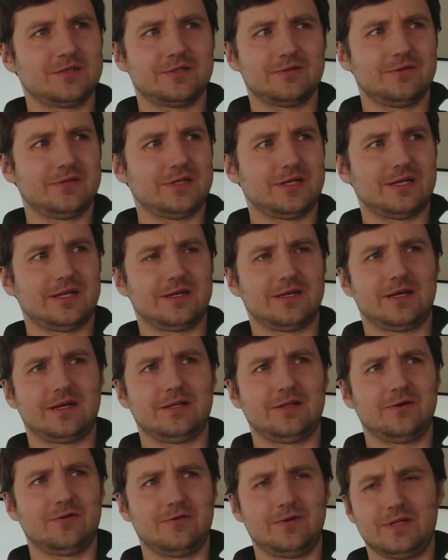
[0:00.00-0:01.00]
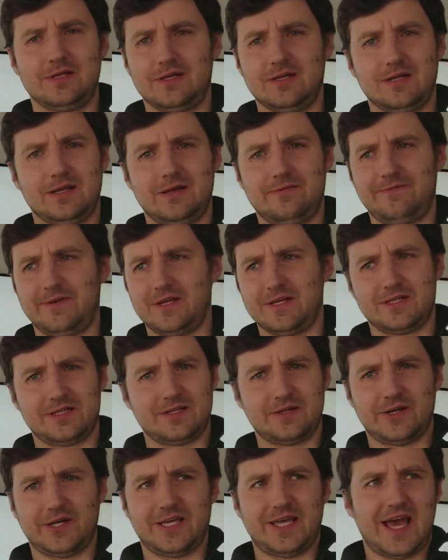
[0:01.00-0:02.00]
So like I think it
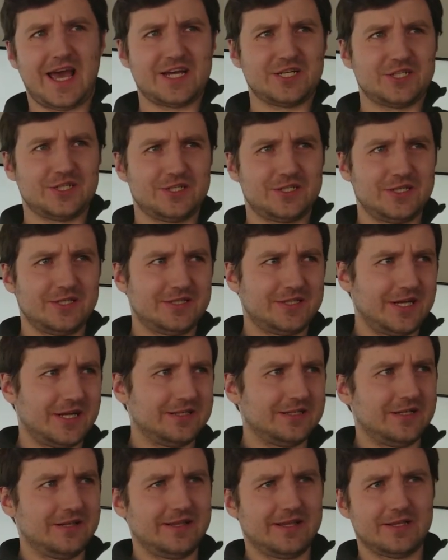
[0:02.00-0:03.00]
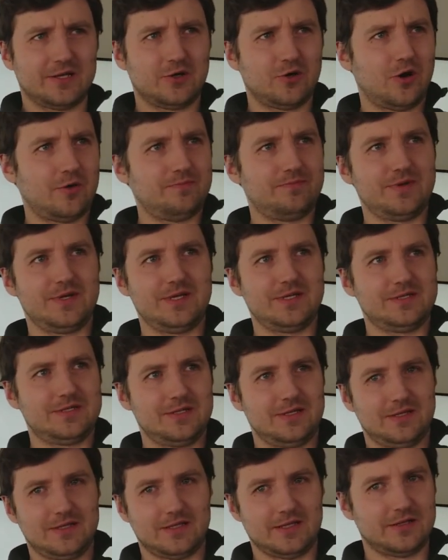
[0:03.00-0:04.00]
caches internally and copies
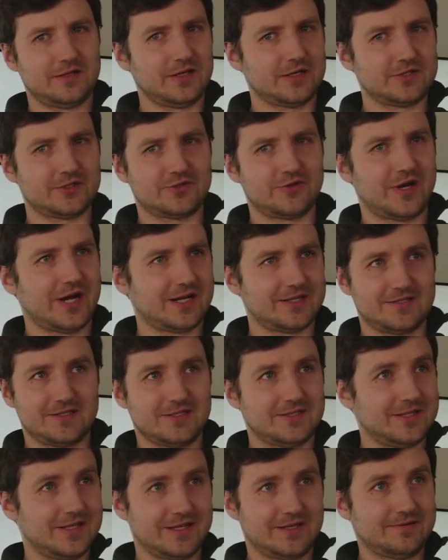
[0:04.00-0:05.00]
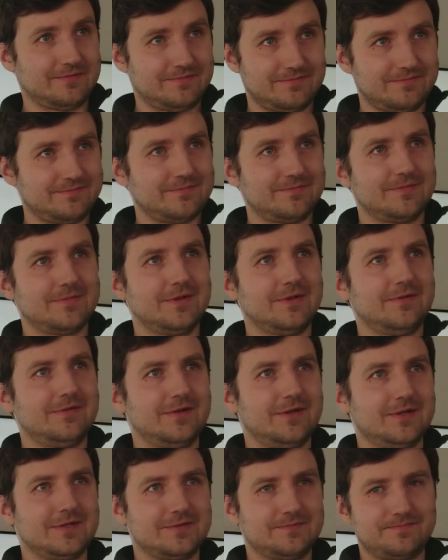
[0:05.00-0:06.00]
into the extracts. It's like
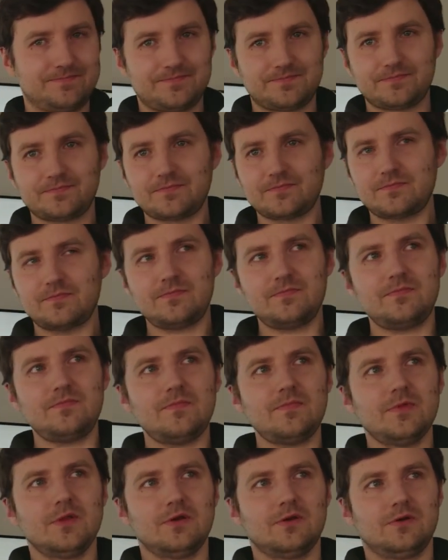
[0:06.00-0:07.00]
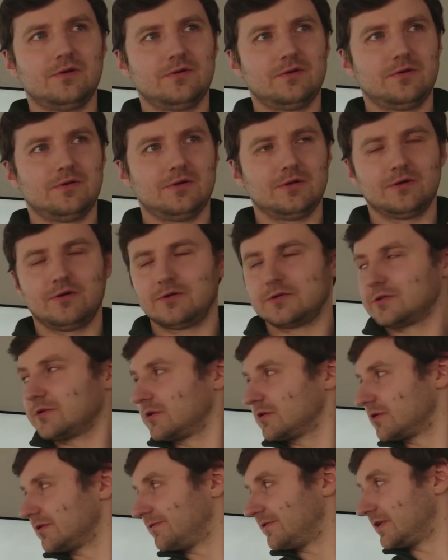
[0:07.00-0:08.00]
there's all
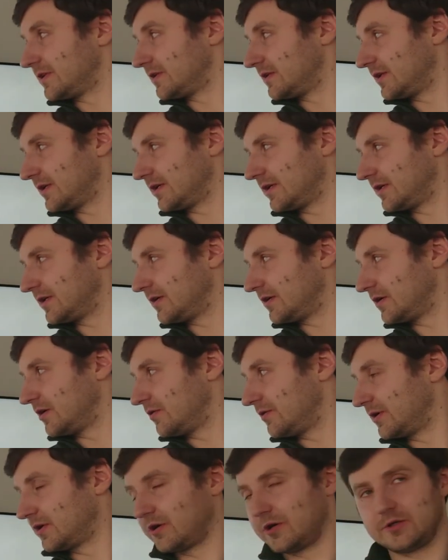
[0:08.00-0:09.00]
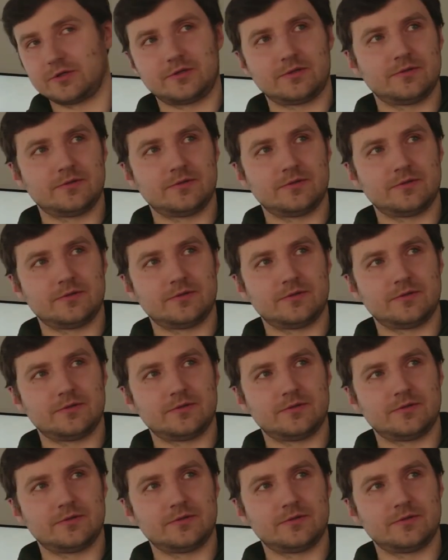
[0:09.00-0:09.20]
sort of it like going on.